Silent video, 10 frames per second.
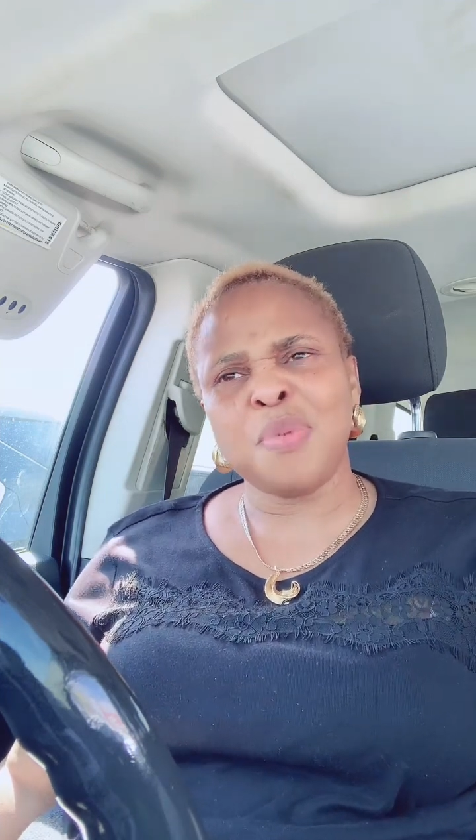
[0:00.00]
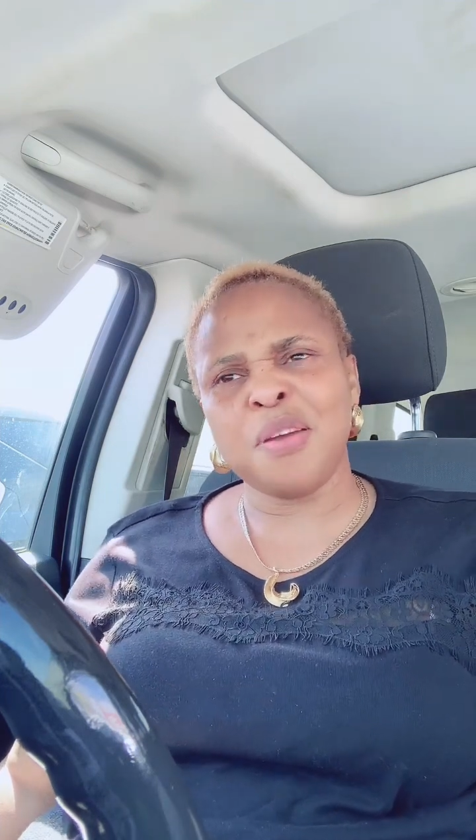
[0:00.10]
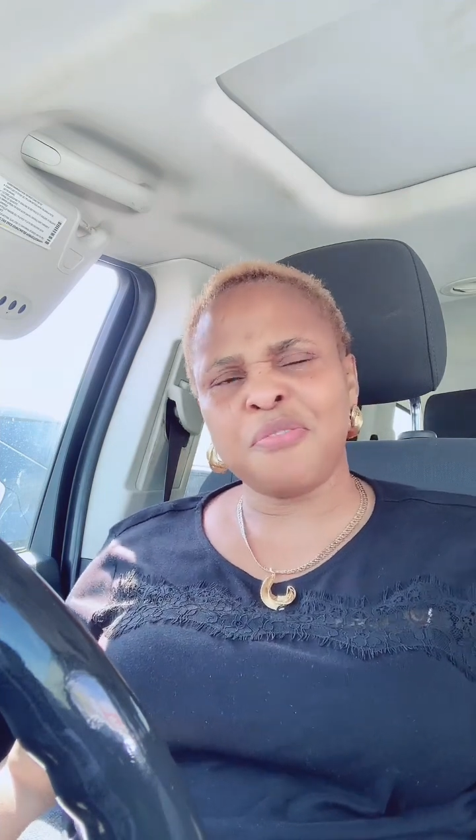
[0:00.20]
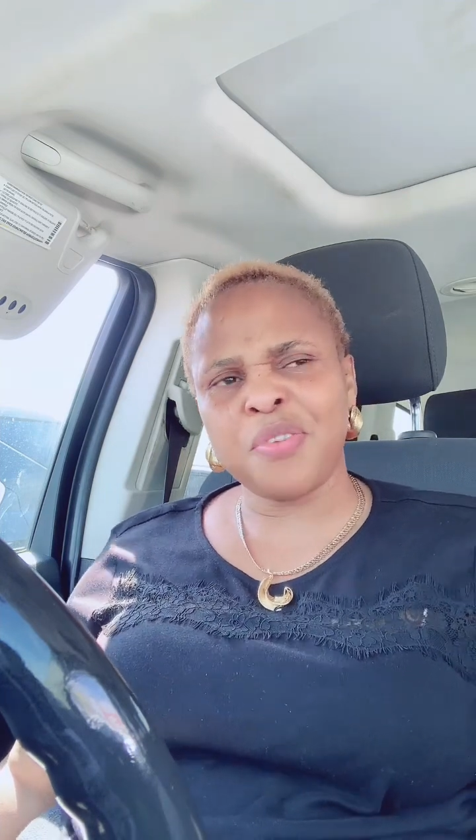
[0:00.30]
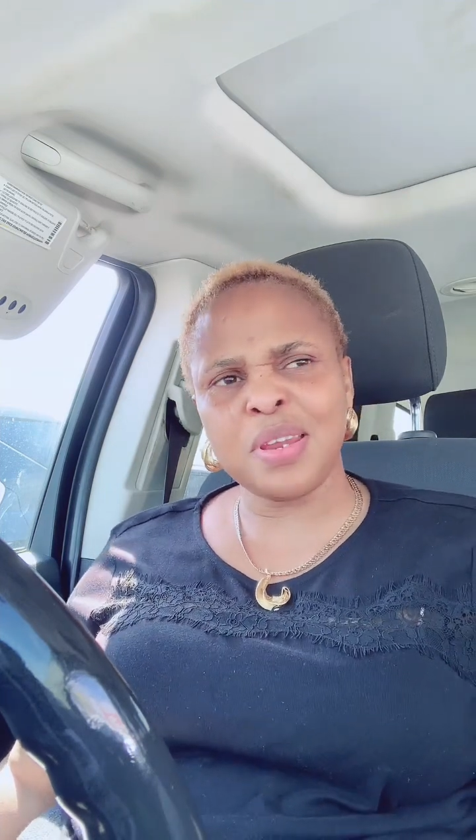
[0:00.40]
my
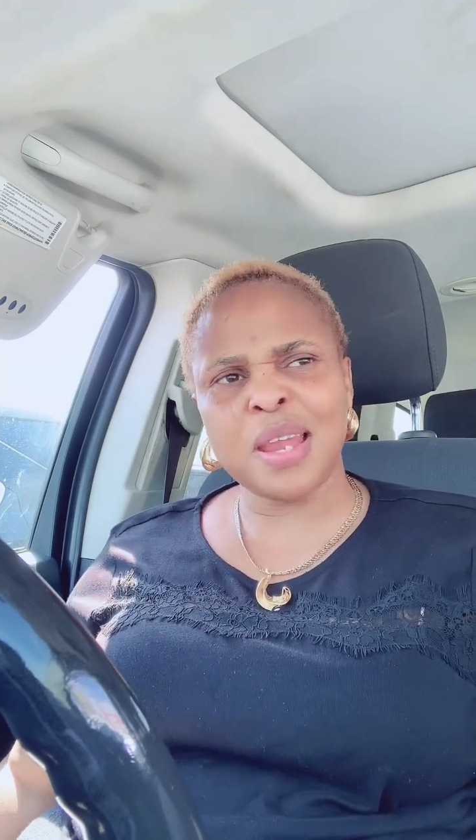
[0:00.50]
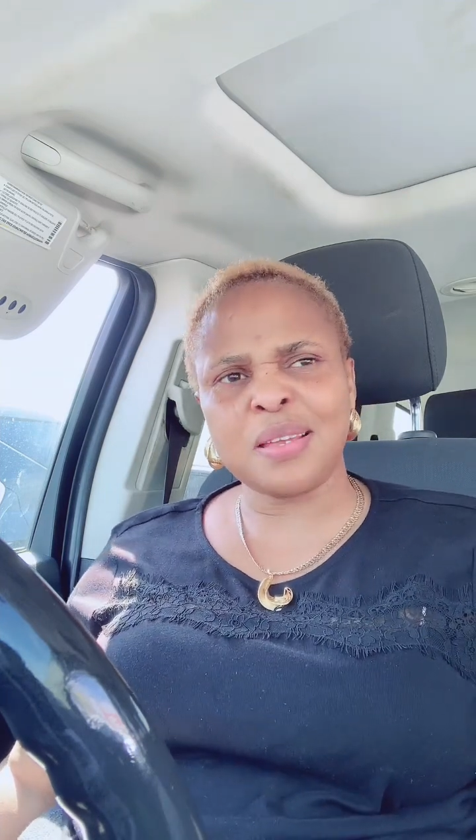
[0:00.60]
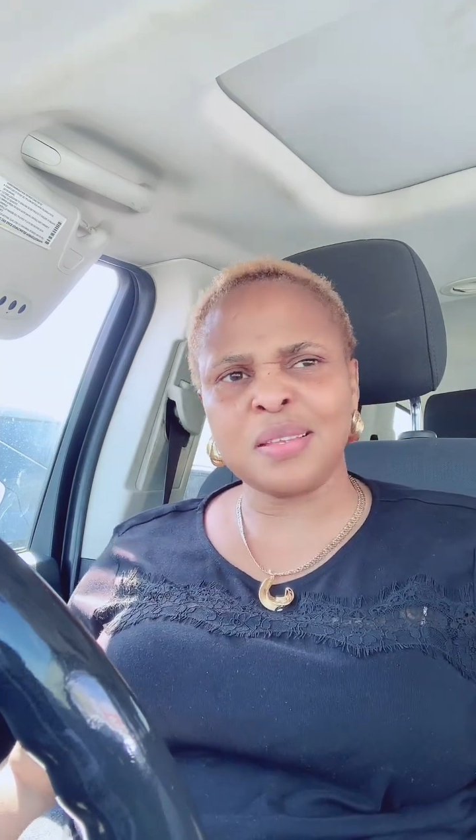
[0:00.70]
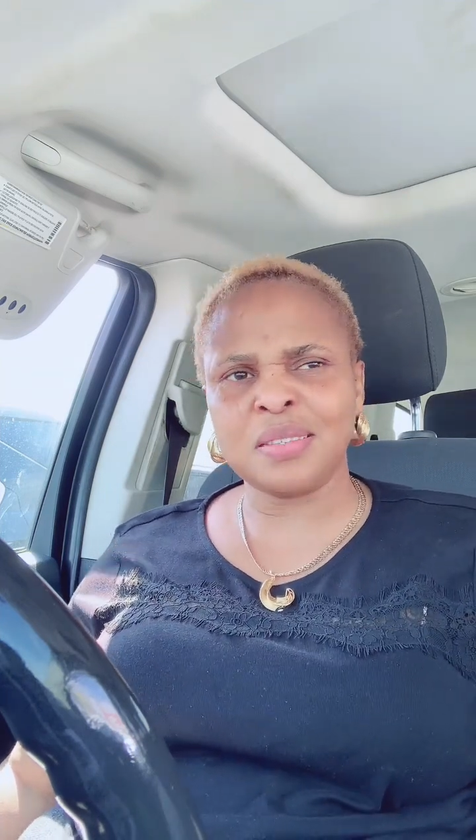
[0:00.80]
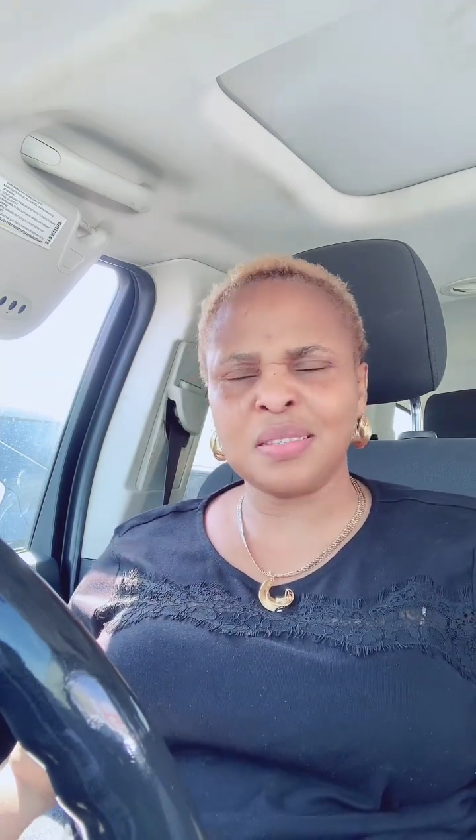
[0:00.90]
friend
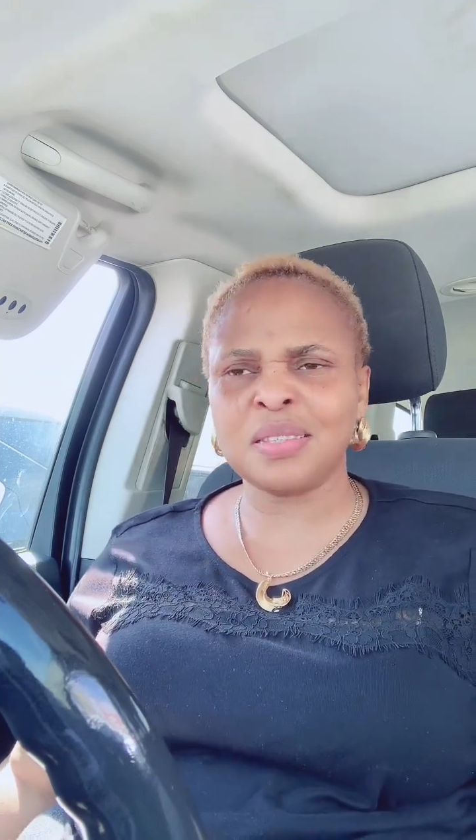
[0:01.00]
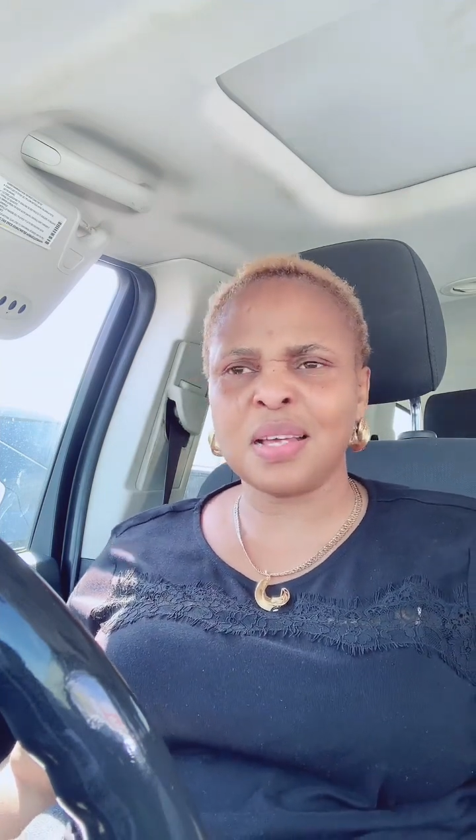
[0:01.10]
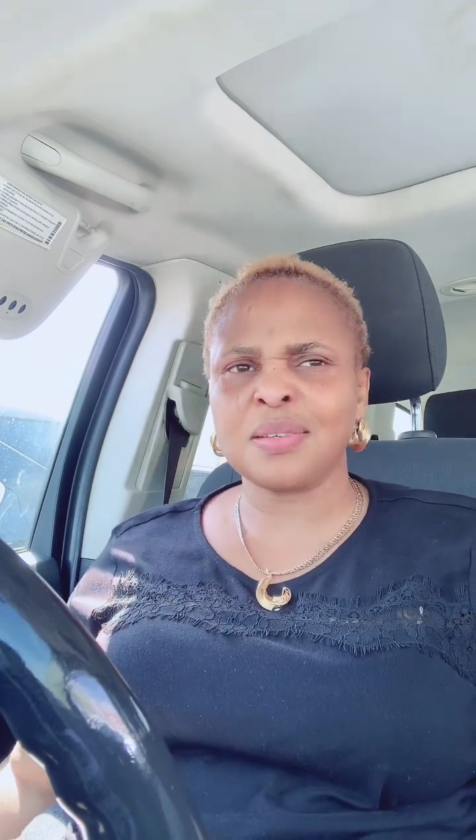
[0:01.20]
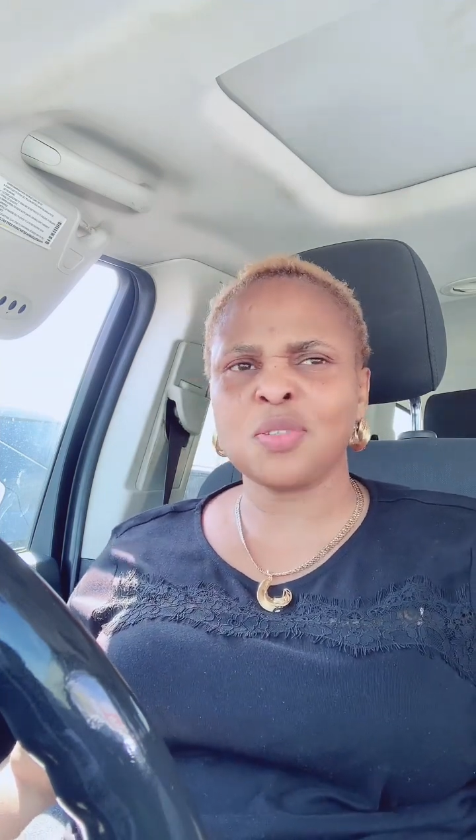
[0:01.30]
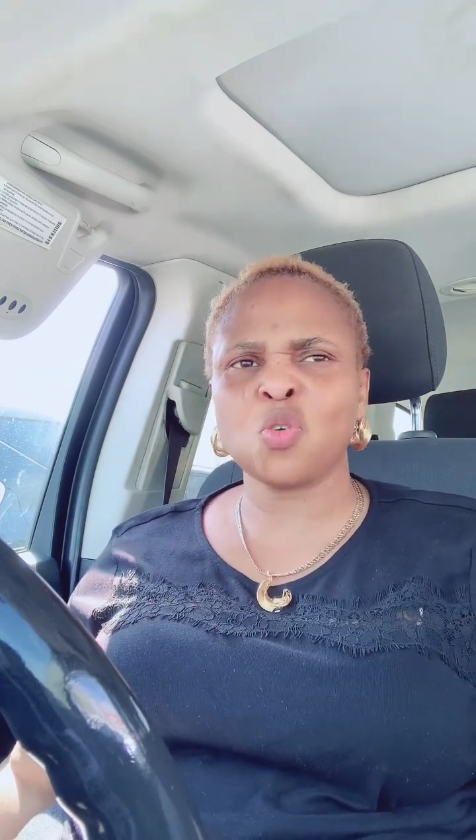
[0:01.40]
like a
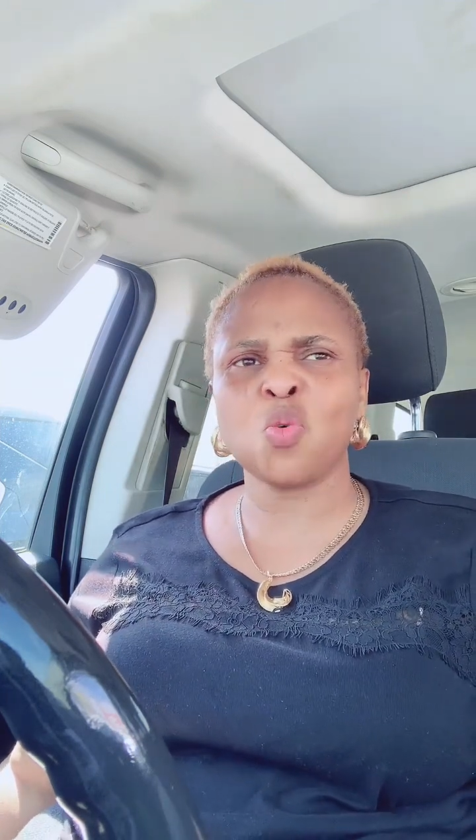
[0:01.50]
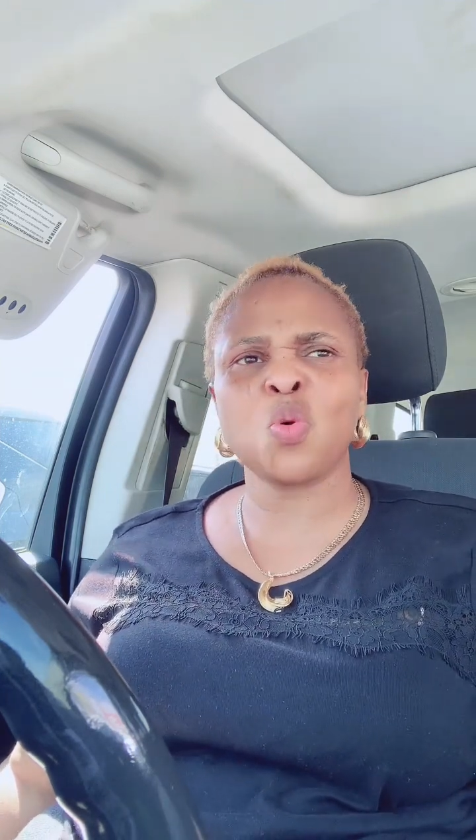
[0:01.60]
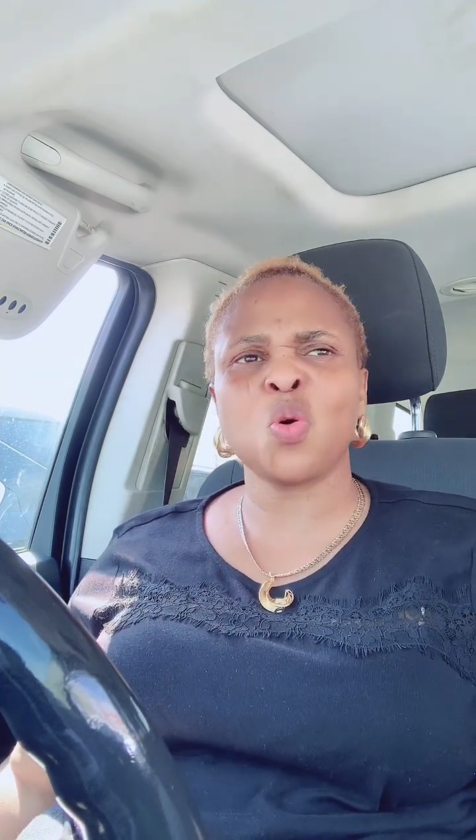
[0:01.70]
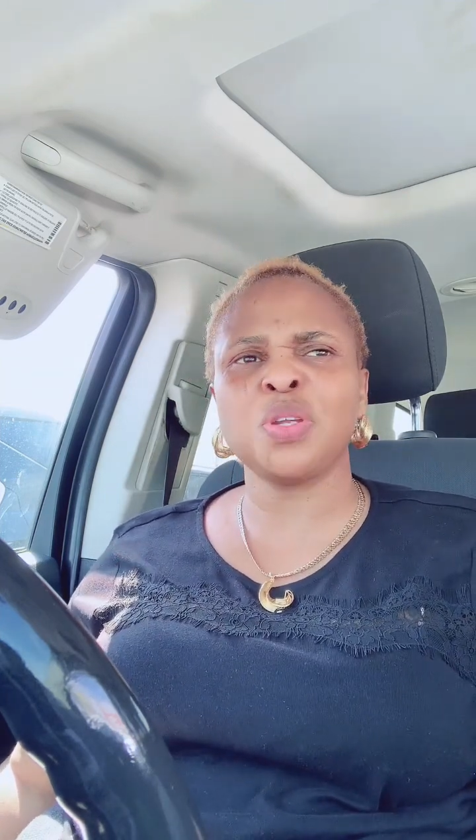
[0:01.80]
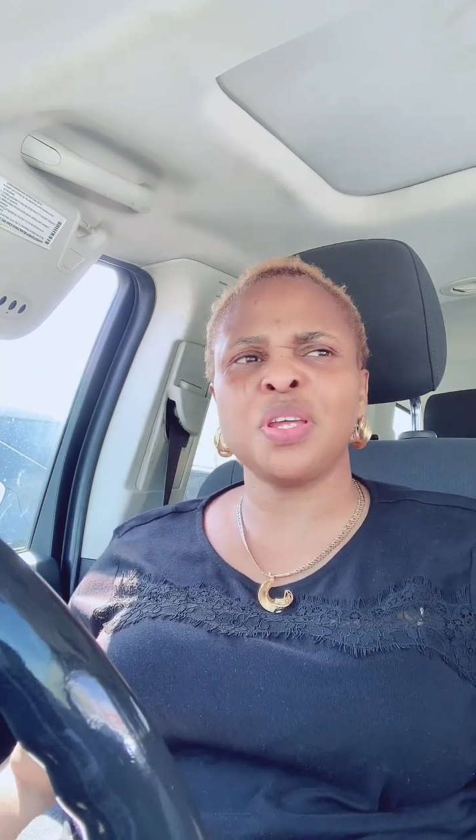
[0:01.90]
sister. So we
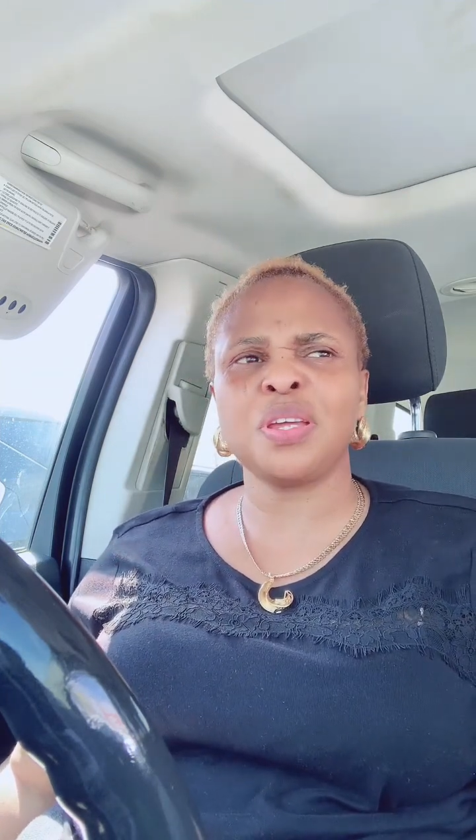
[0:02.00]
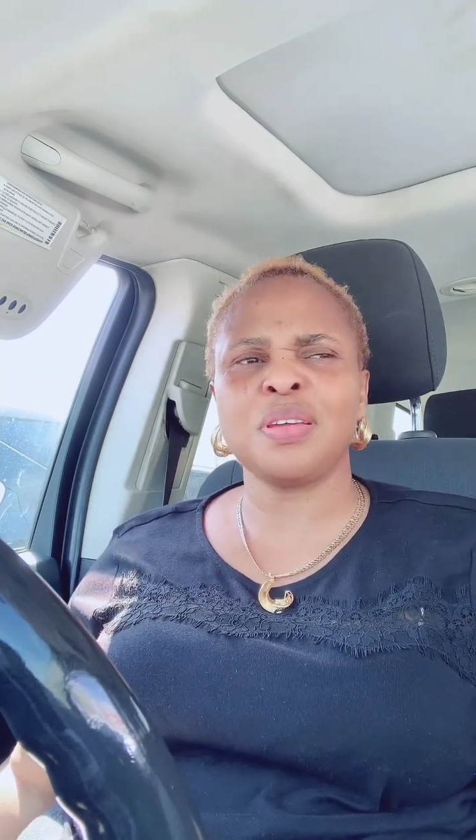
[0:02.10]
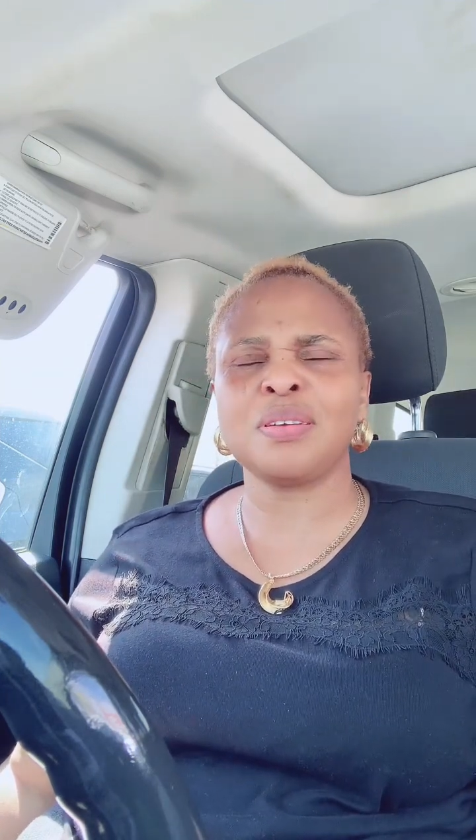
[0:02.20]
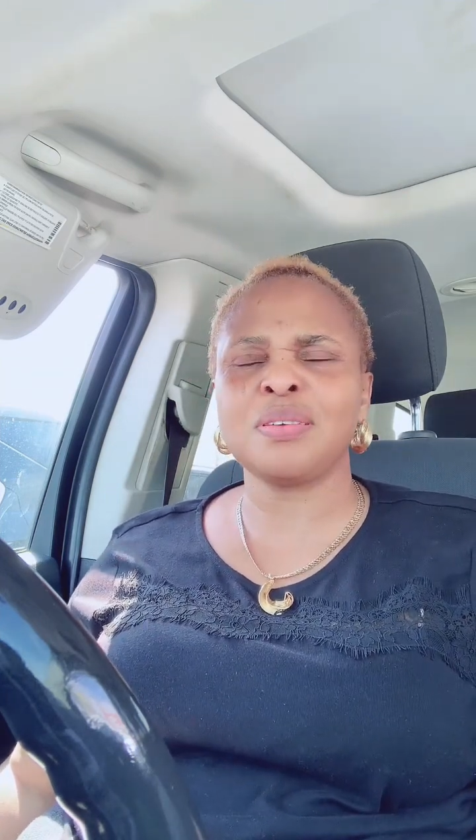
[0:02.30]
come the,